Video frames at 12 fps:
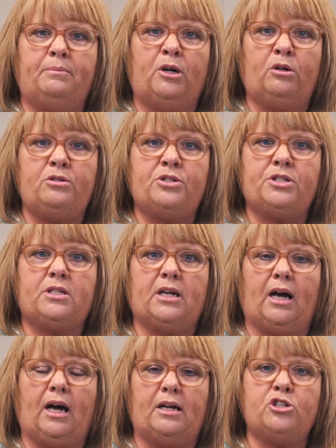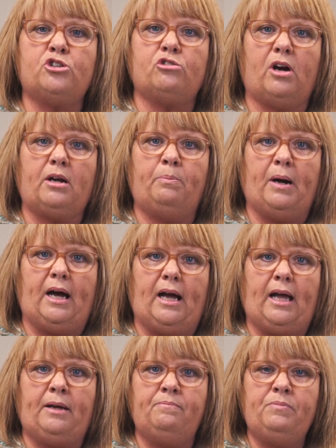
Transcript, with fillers: most uh, struck by